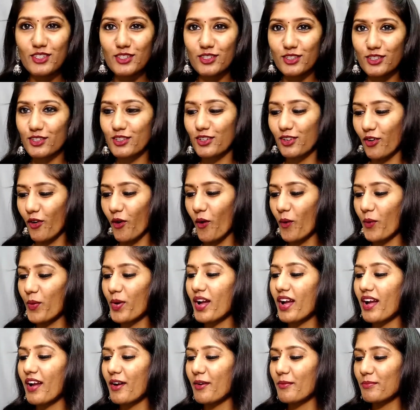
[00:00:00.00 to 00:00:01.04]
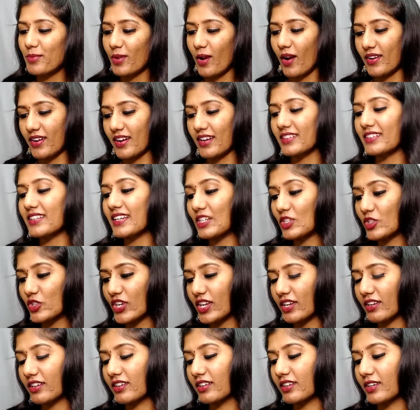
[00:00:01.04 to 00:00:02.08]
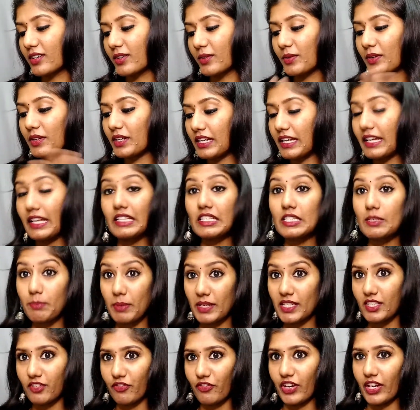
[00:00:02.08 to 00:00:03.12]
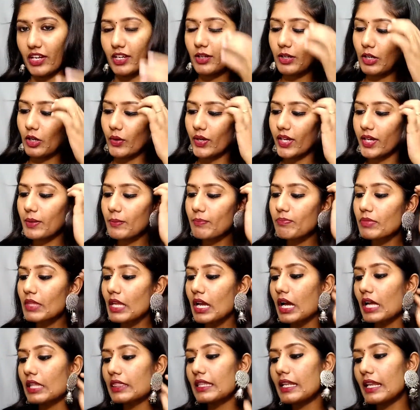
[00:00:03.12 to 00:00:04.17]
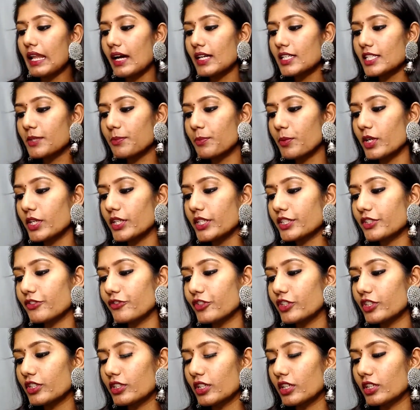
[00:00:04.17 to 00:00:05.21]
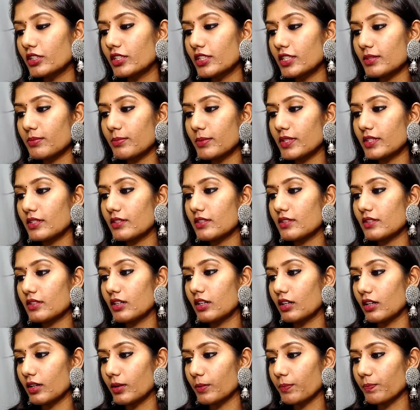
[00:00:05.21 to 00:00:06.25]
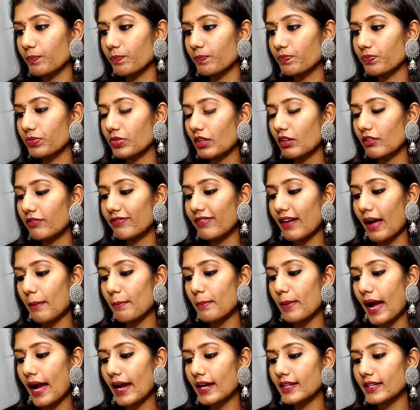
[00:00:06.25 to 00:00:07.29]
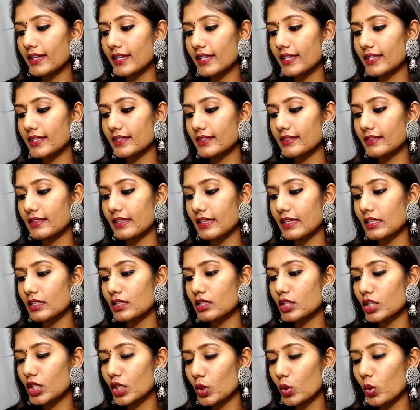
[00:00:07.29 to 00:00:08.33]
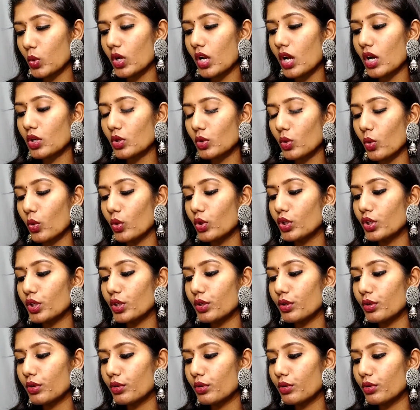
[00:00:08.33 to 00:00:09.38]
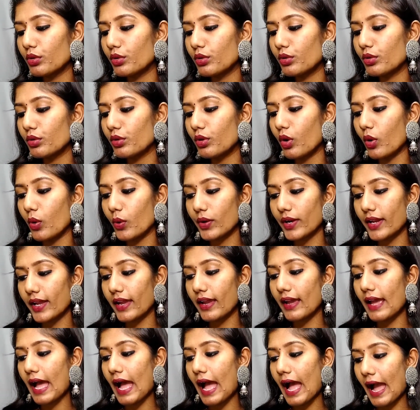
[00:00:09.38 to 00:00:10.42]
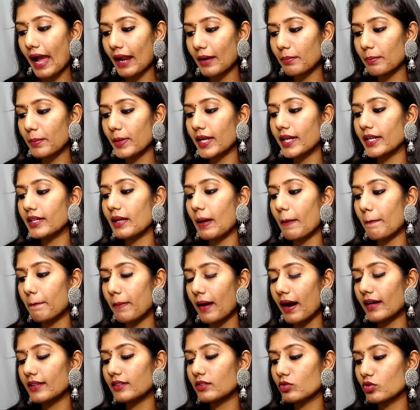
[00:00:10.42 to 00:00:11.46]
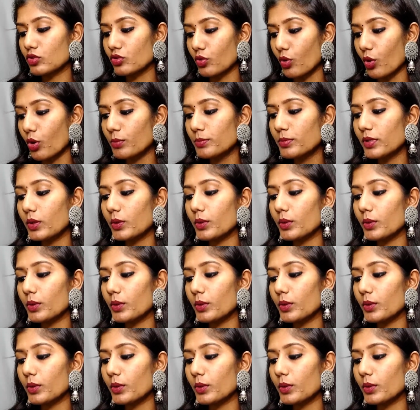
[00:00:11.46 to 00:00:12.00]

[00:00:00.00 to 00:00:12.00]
Co product in specific. Okay, the last product for this month's Fab Bag is the Sirona Gold Ore Handmade Bath Soap,